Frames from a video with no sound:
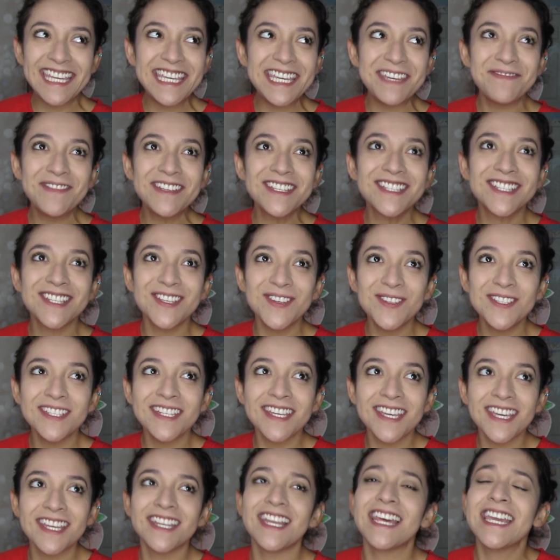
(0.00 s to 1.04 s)
keep
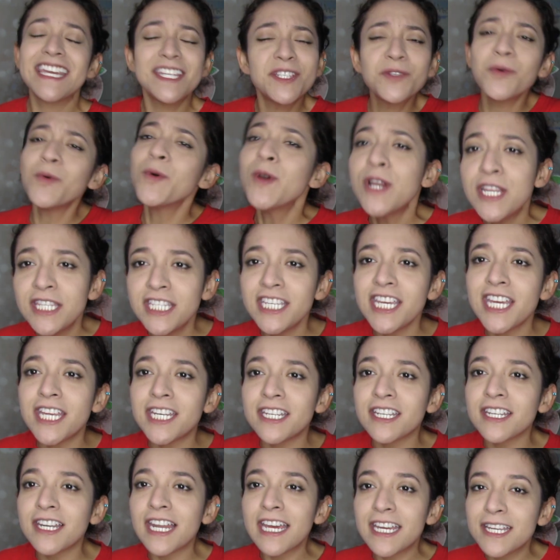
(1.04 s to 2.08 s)
excusing it like it's quarantine,
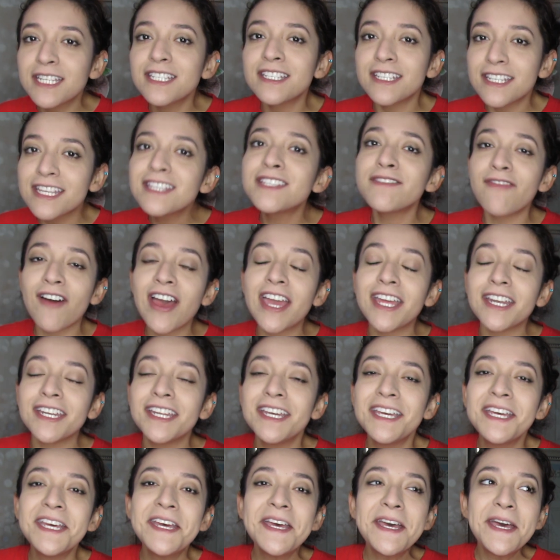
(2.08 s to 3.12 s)
like it's fine,
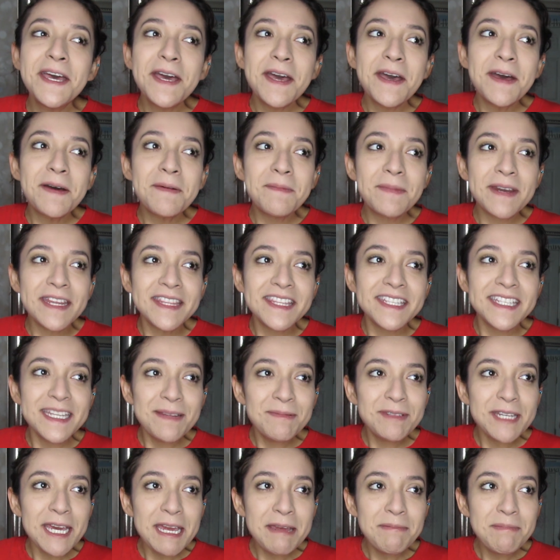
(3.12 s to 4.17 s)
but at the same
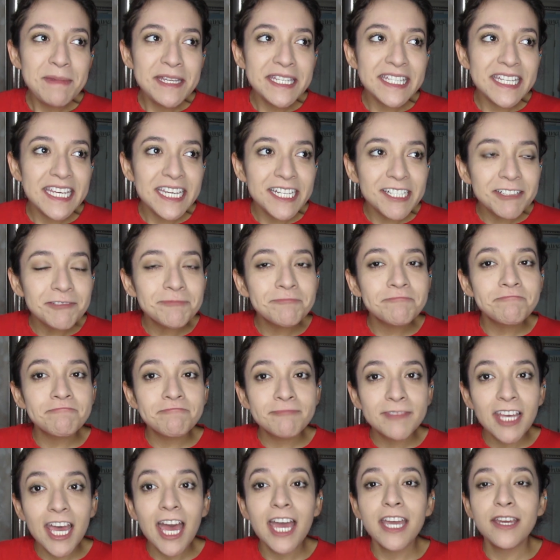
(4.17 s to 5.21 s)
time it's like
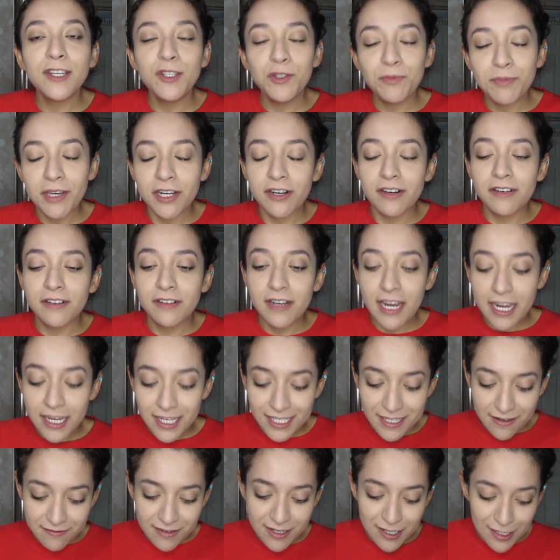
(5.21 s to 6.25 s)
I could do better. I could
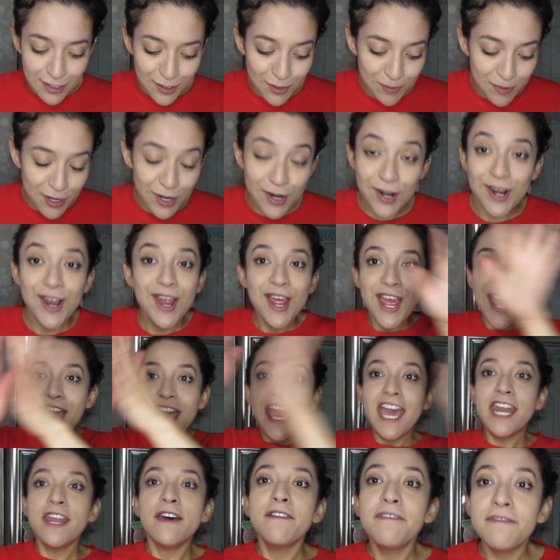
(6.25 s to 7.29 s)
definitely do better.
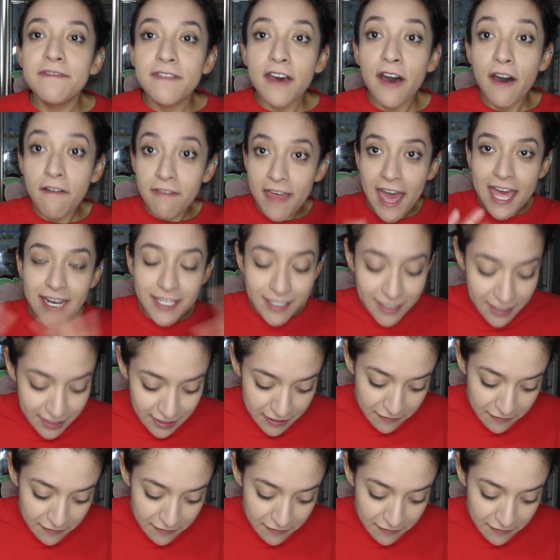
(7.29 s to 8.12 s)
Enough of that.